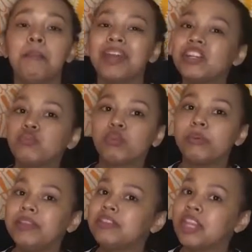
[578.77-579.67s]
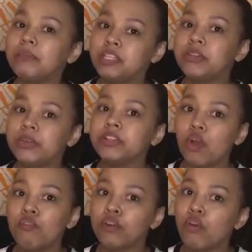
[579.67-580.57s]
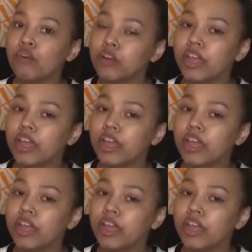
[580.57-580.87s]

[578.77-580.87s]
but I just reread the same series over and over